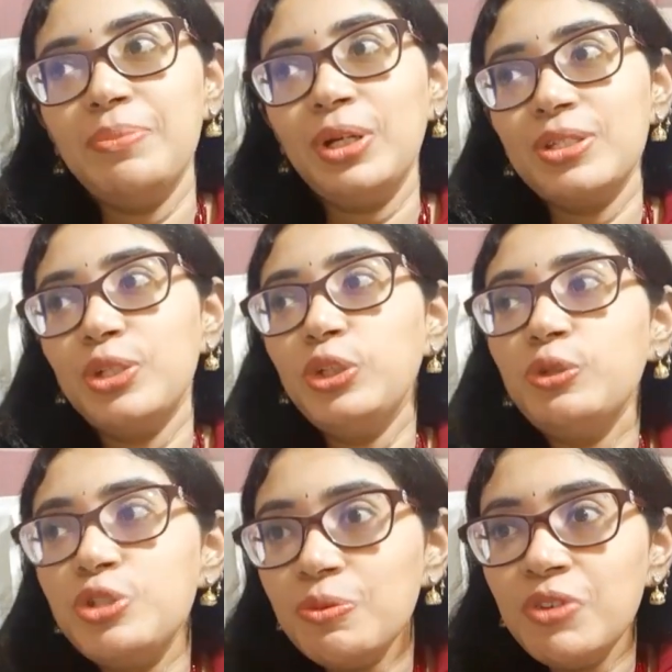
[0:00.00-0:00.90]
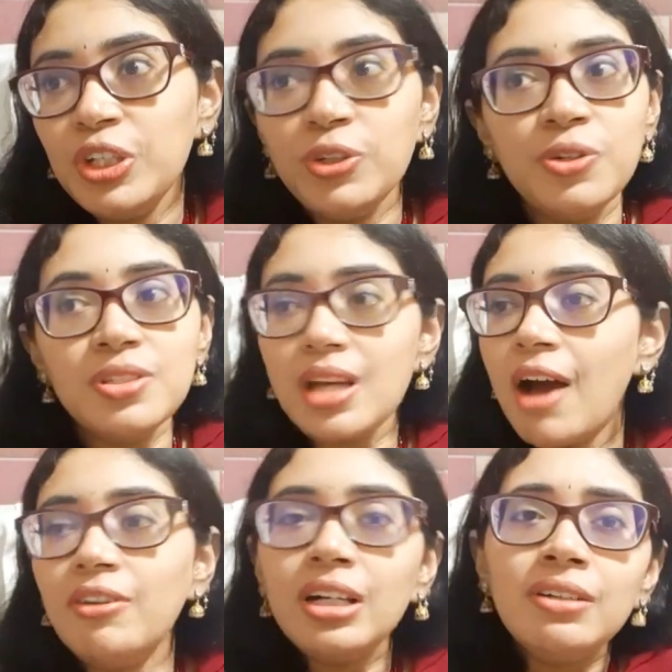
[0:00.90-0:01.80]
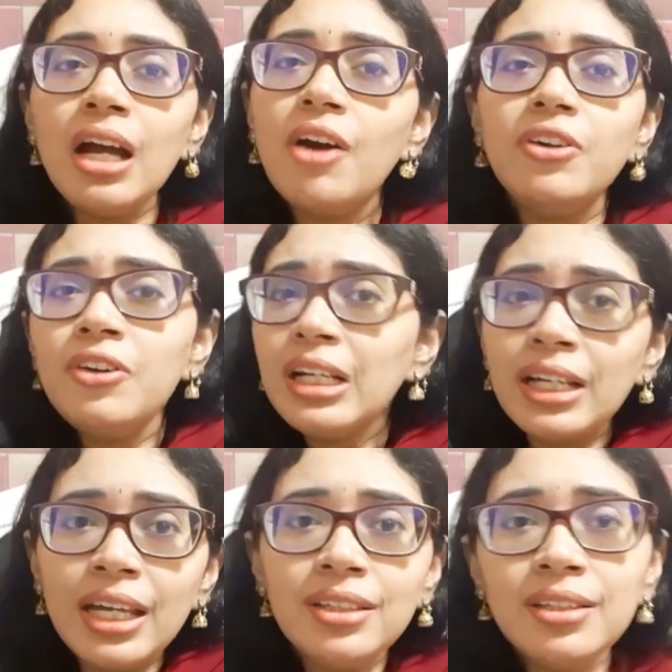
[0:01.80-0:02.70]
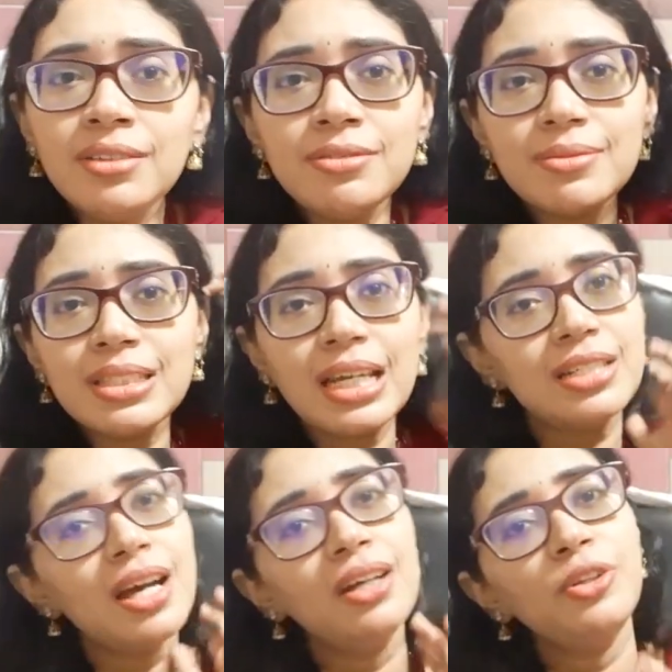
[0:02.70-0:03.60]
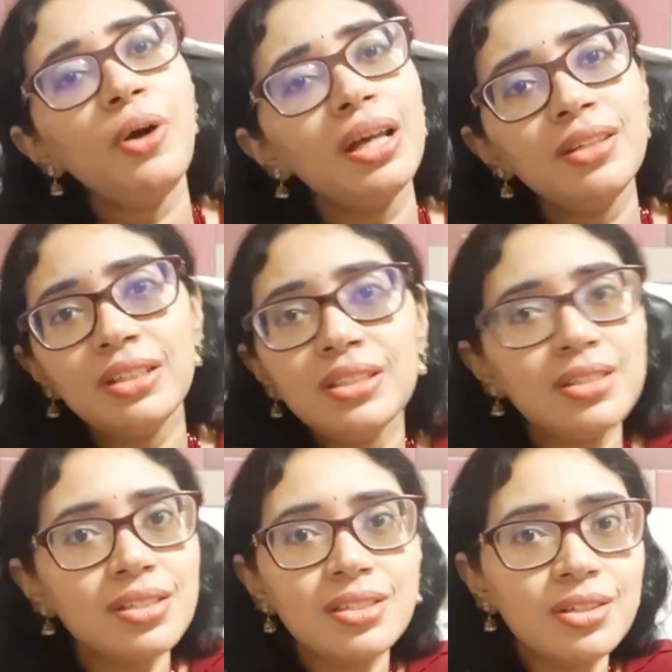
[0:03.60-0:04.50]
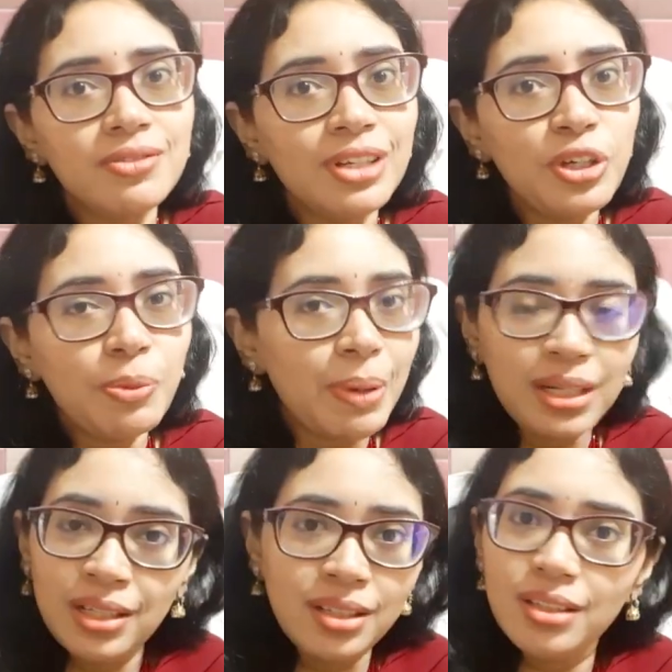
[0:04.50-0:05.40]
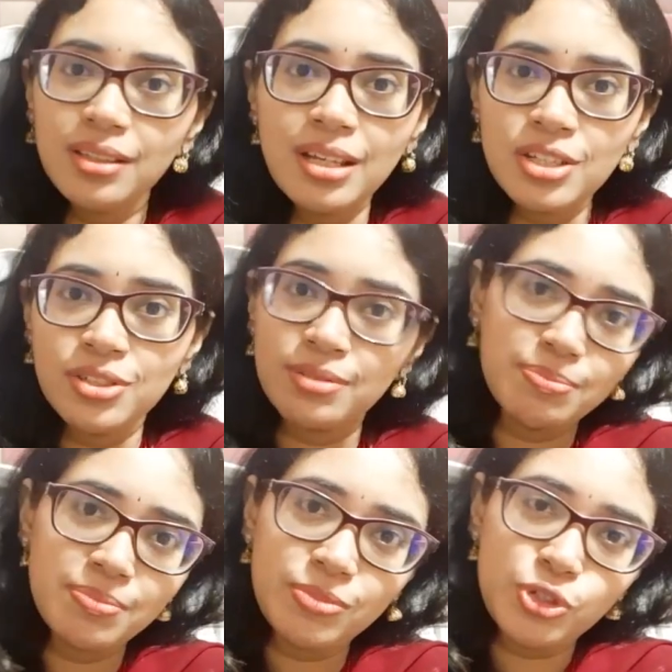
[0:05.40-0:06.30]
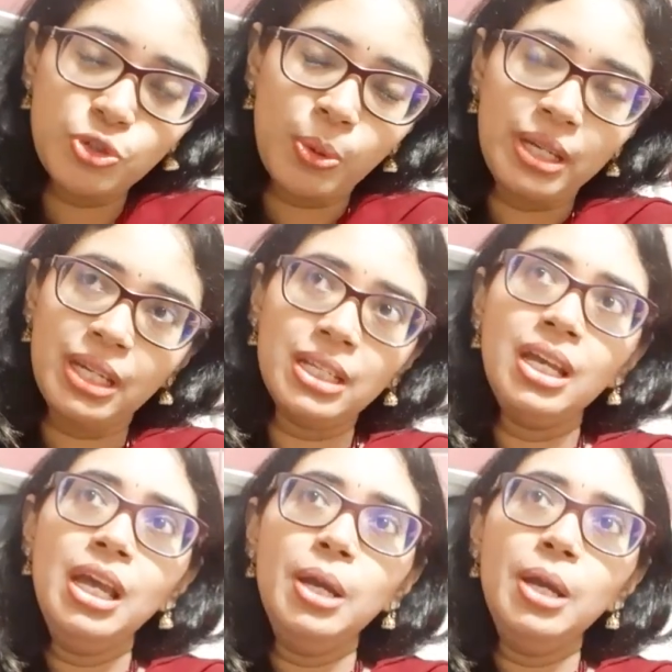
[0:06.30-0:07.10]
because in YouTube videos avanga avangalukku edhu set agudho adu vandu just video panni they're just showing it.